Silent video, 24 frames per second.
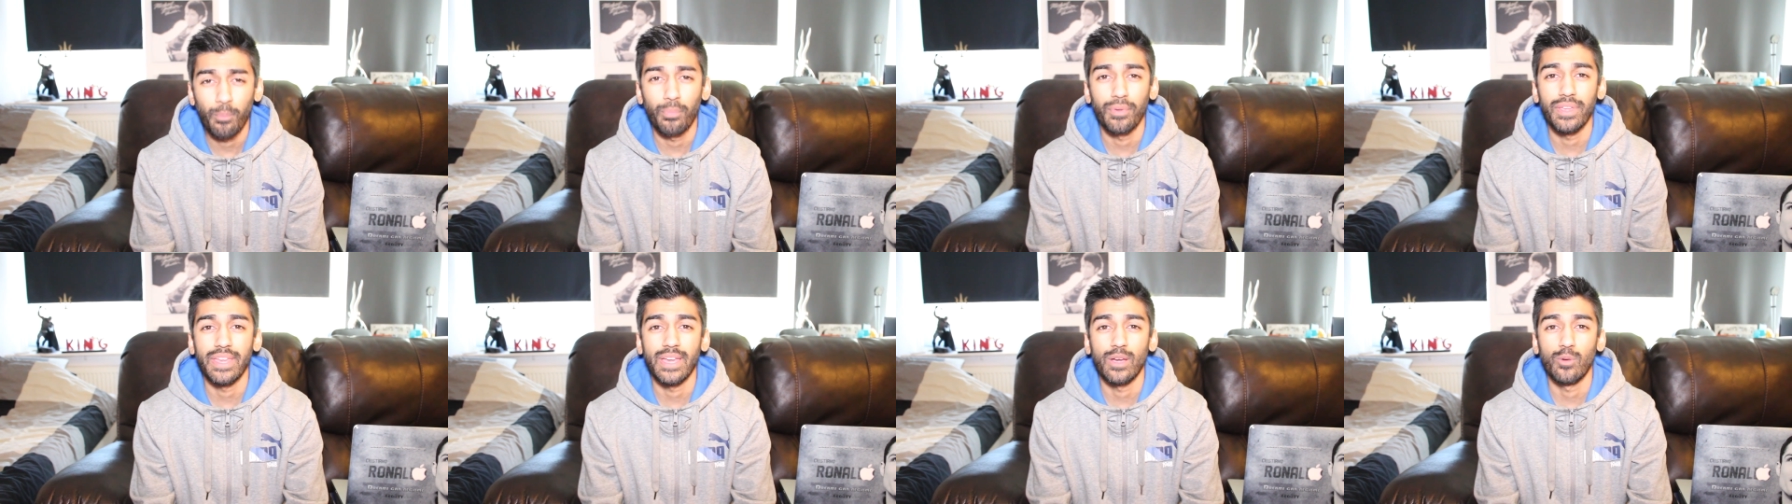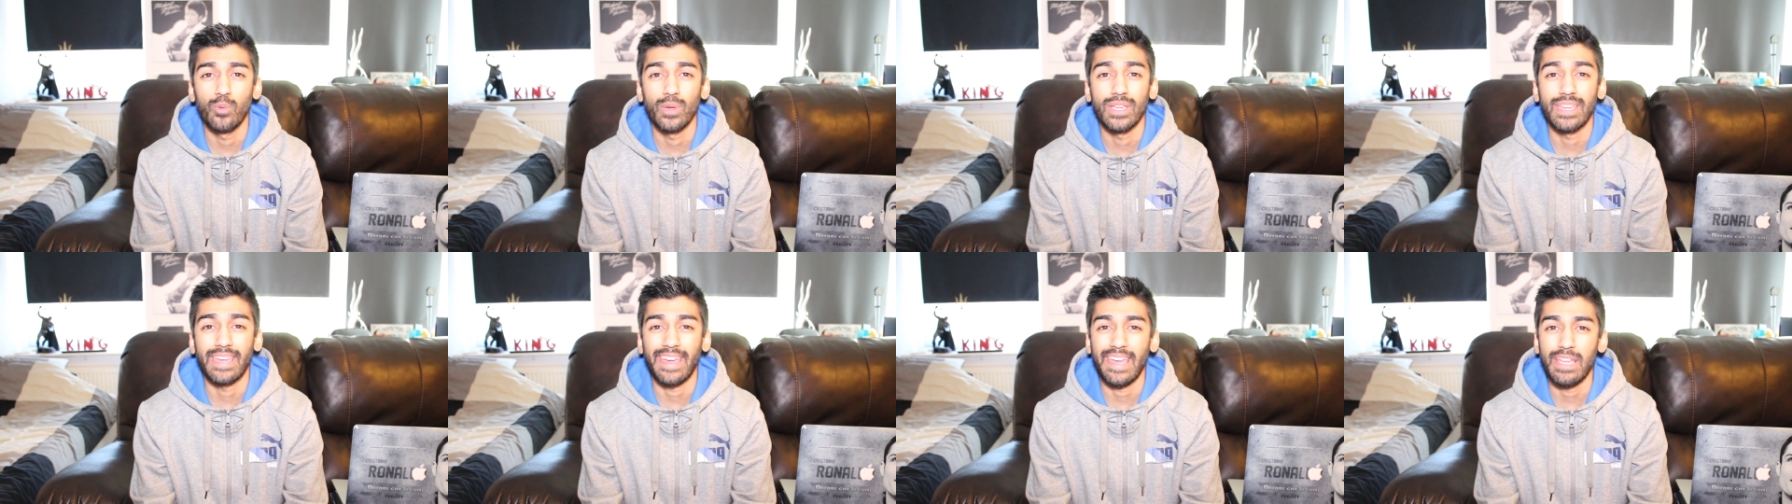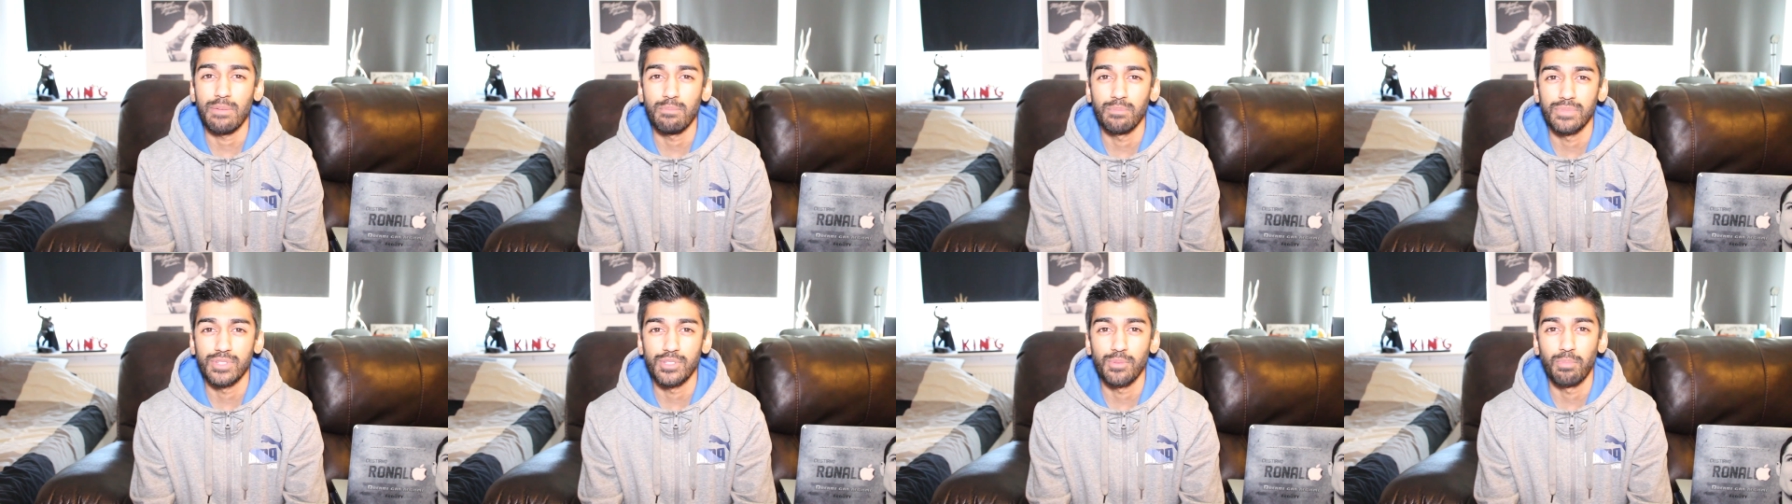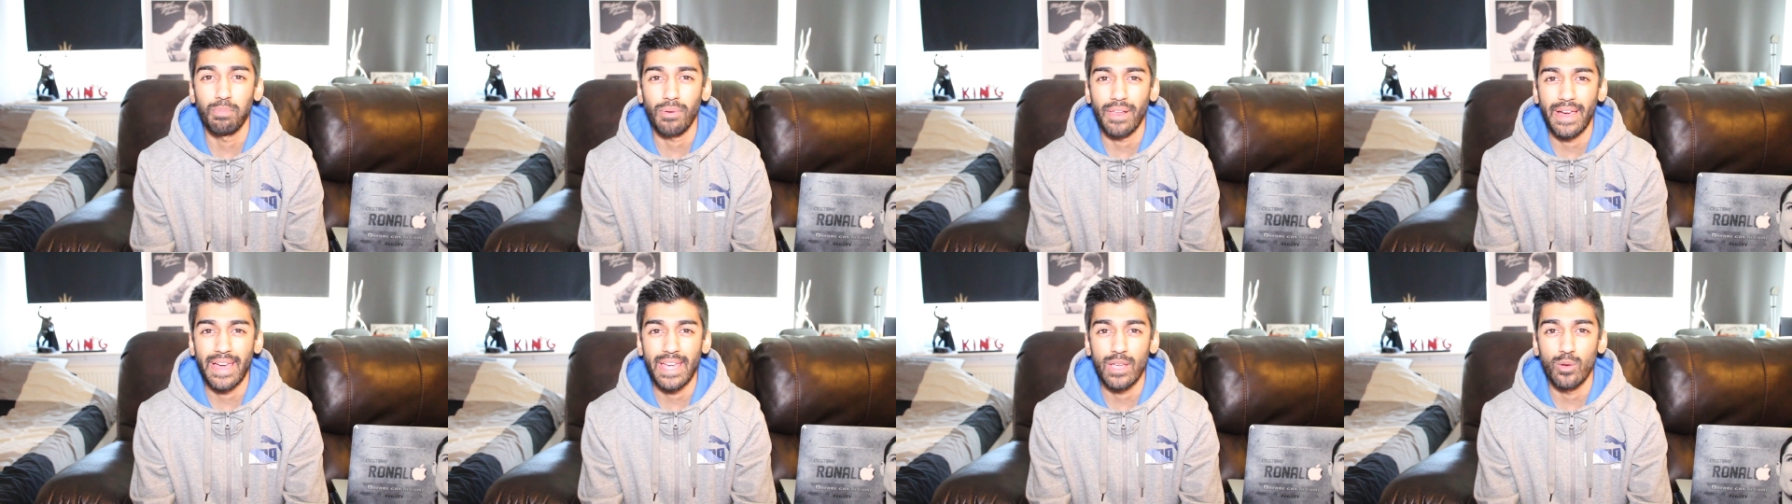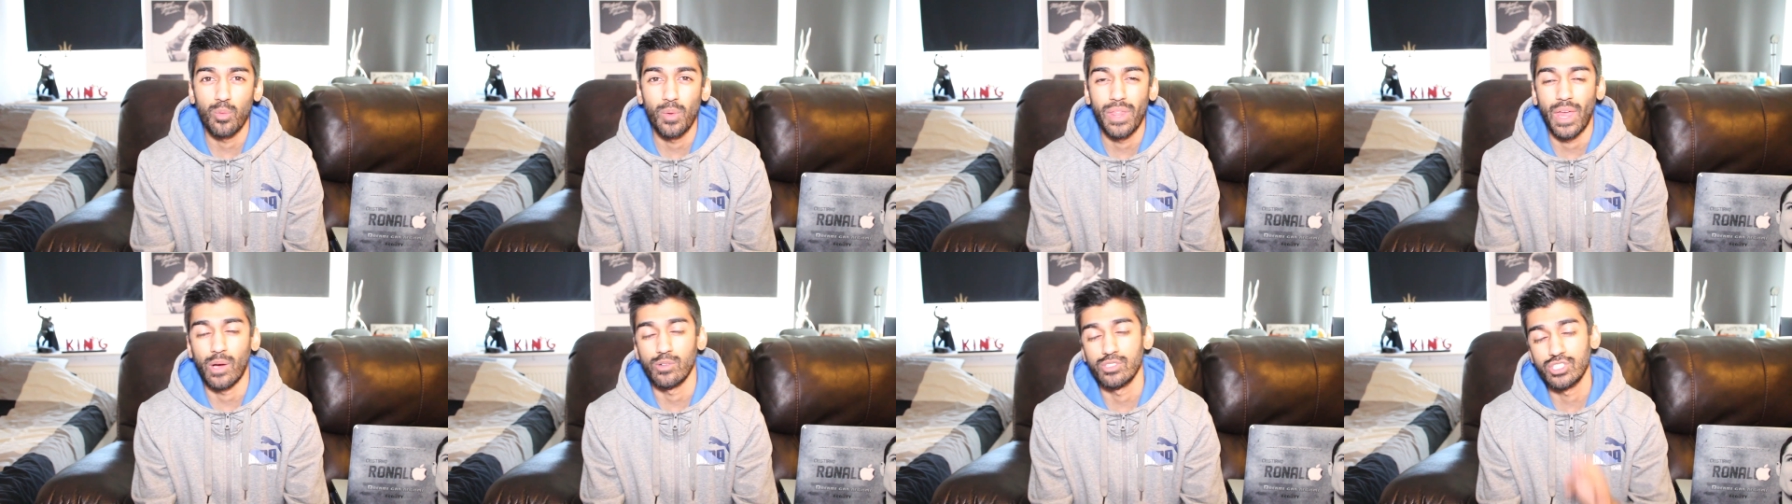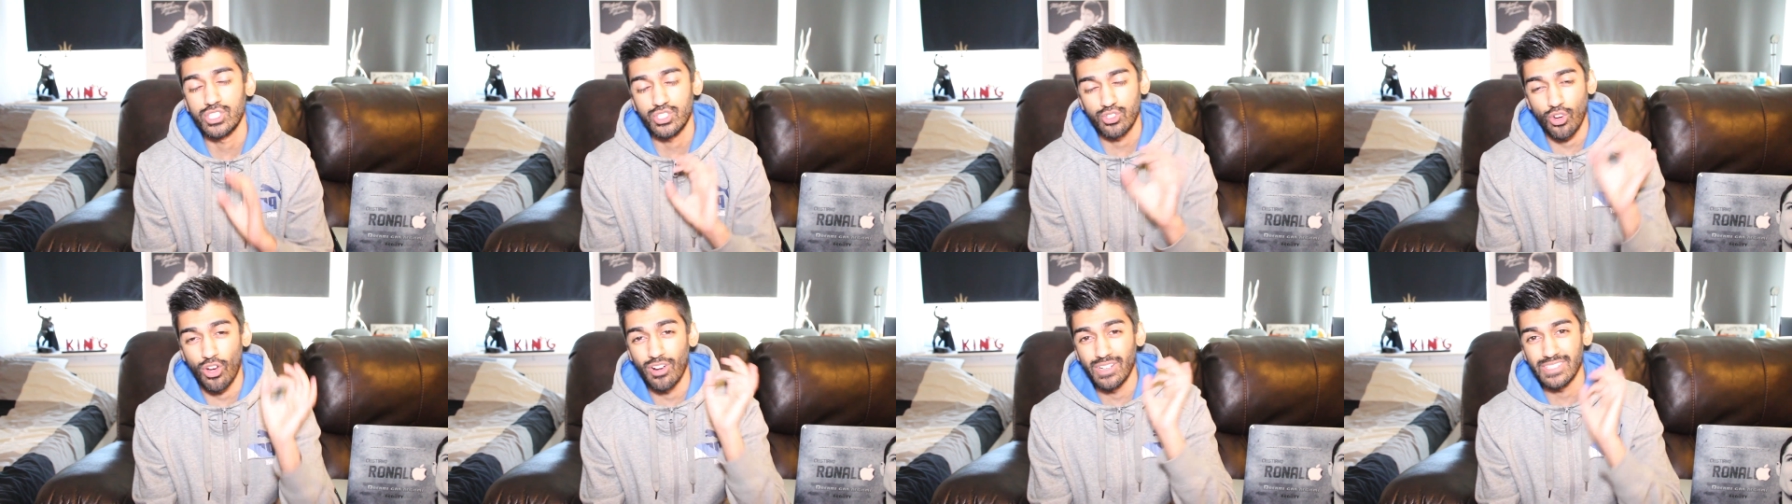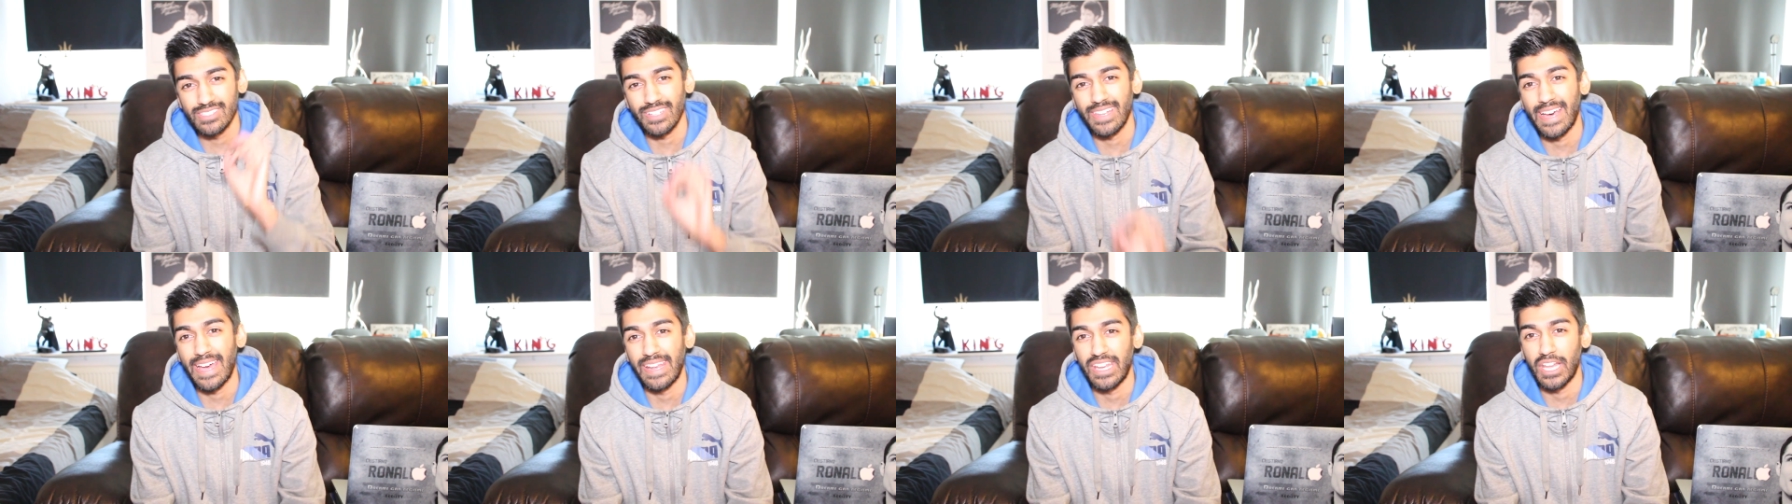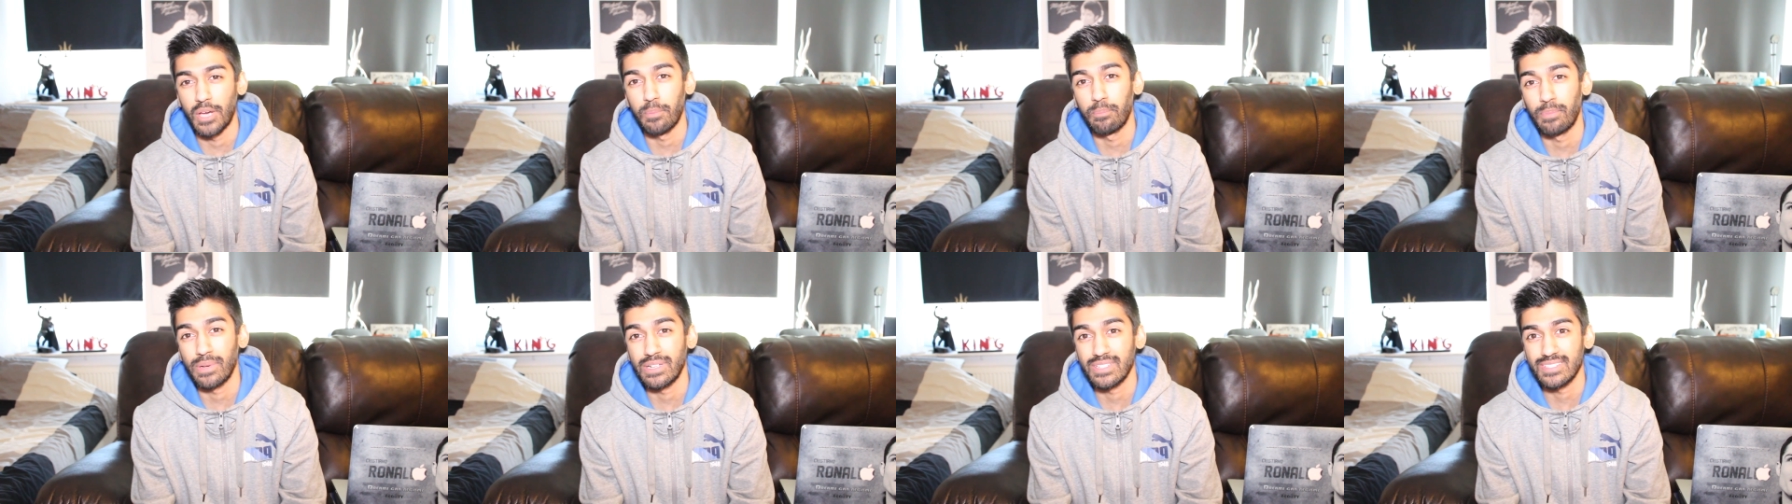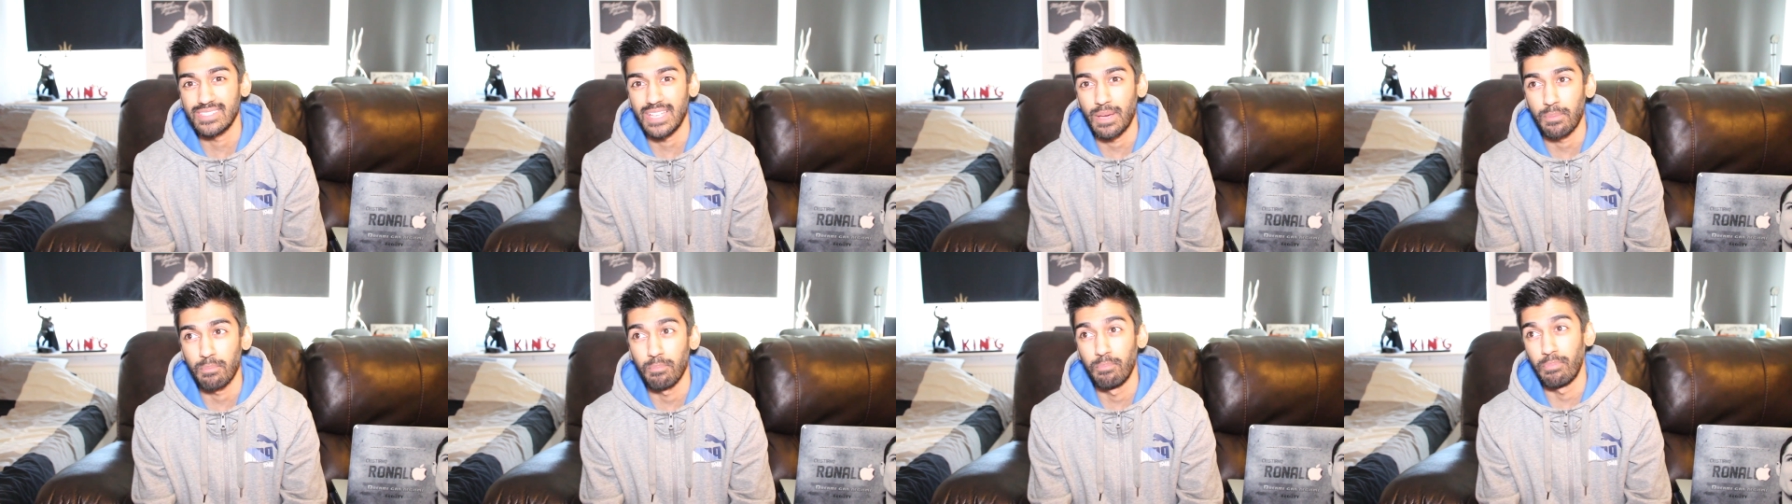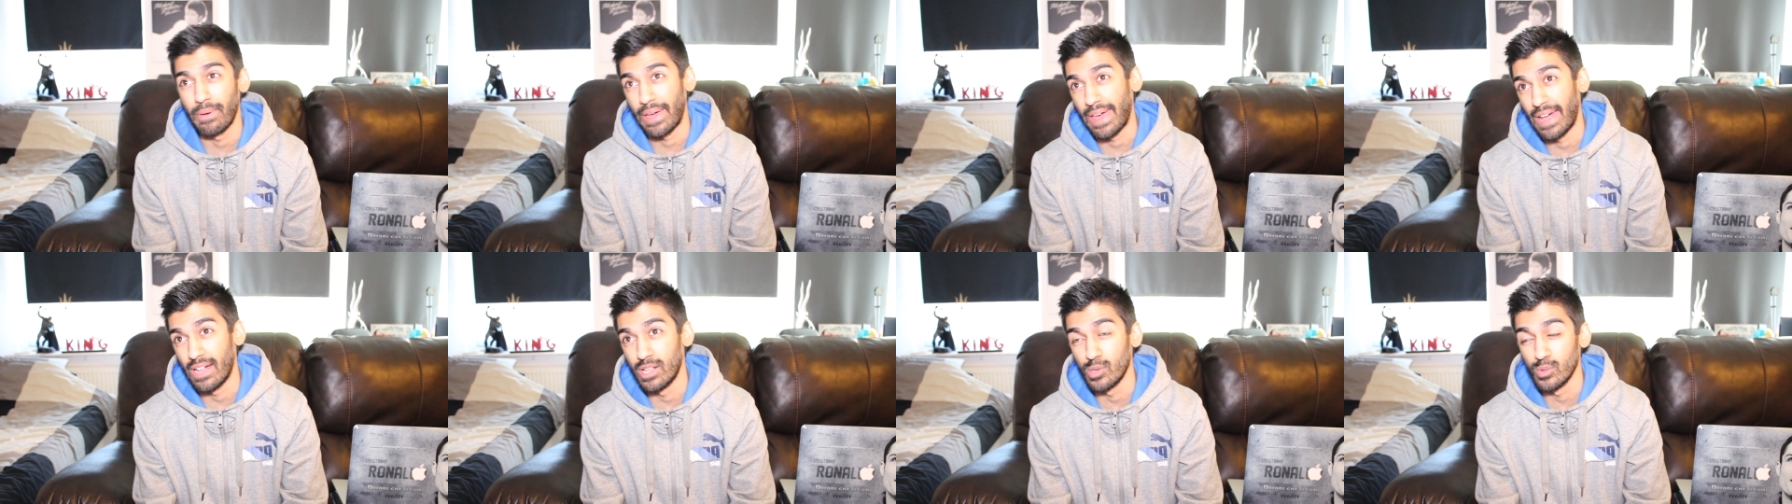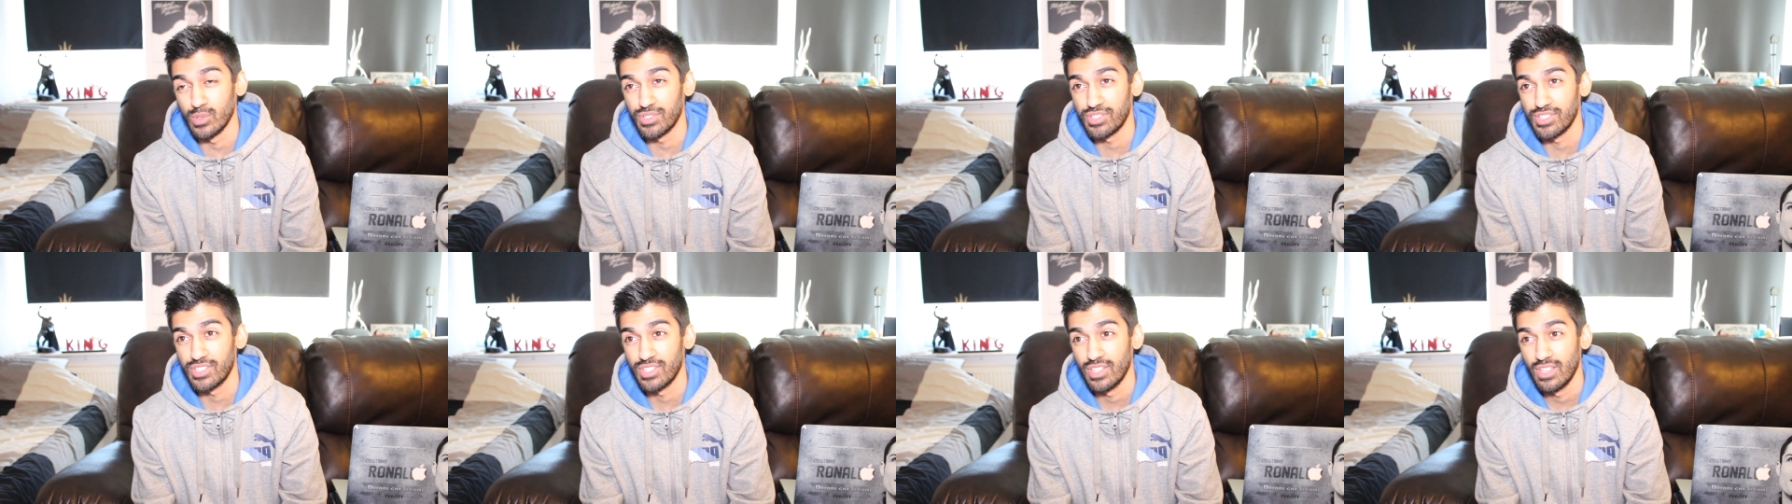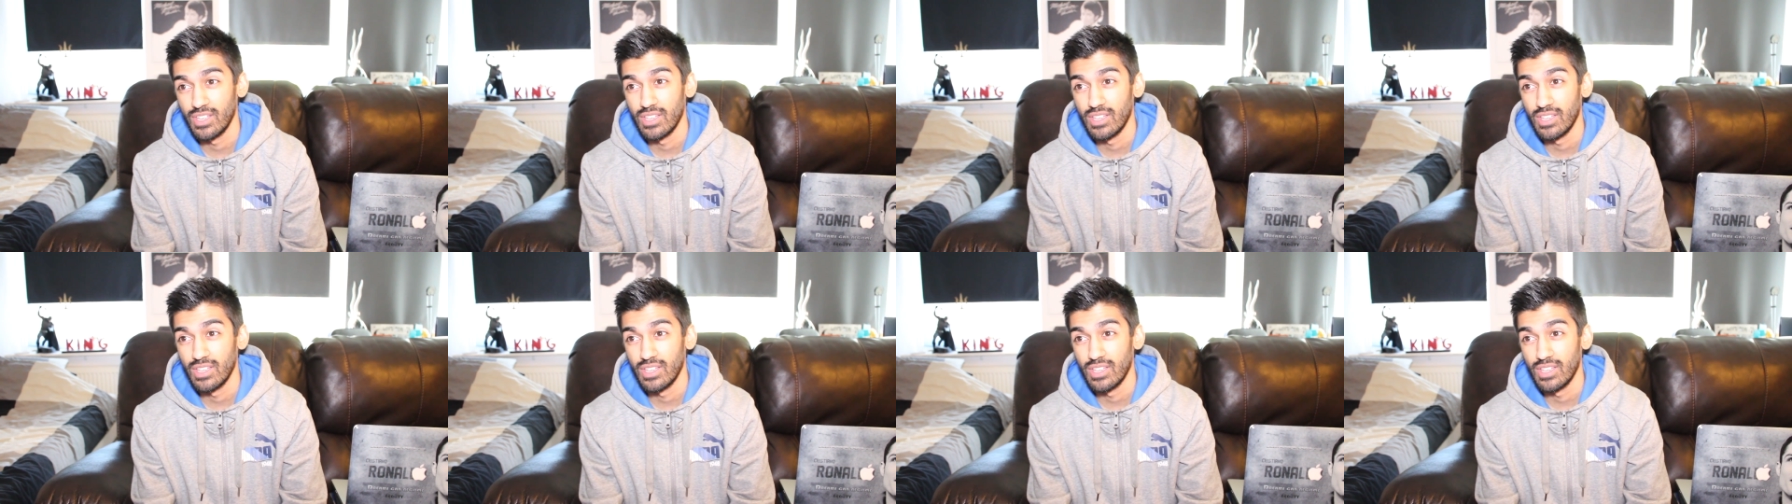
But yeah, we came to play with our strongest lineup except Bale was